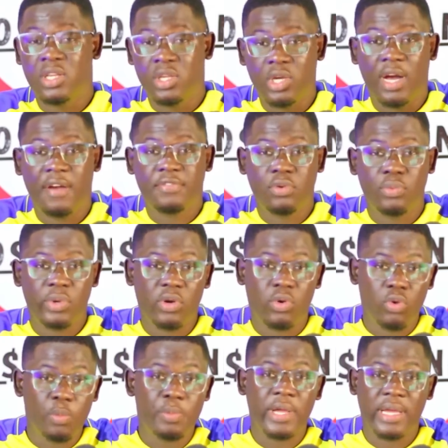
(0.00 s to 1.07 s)
you have to
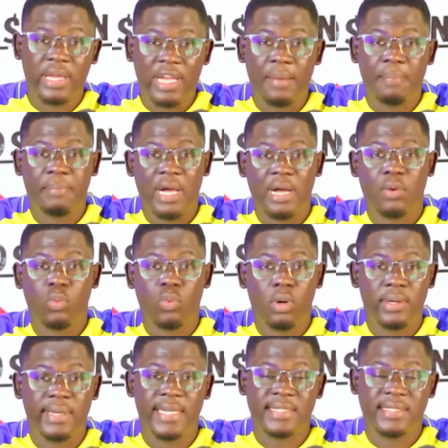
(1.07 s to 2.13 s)
regroup and come back
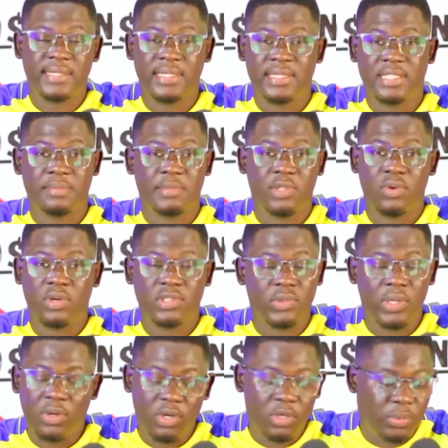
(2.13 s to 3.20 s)
well next season because you
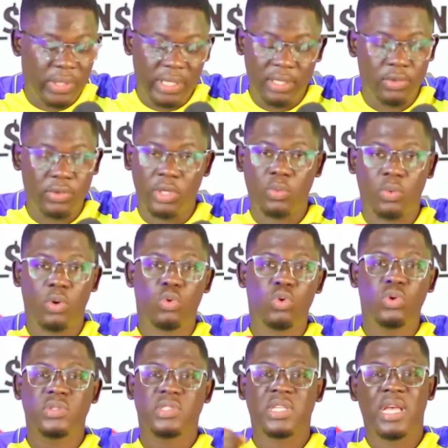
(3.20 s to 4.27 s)
are not really doing well.
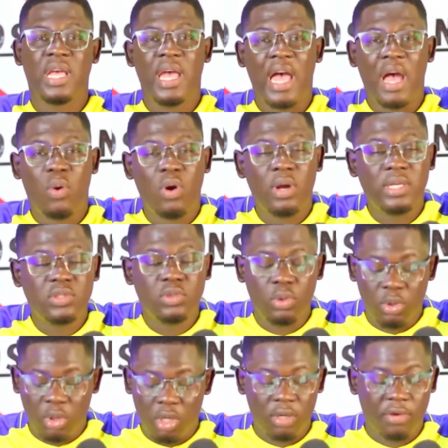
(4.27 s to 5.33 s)
Kudus, according to a
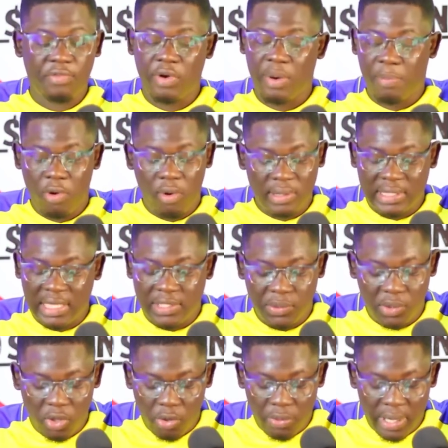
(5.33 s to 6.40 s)
lot of reporters
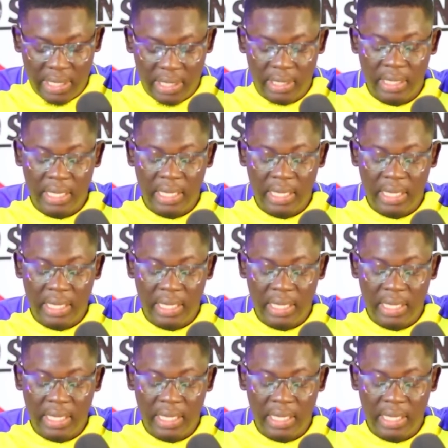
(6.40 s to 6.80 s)
we know already,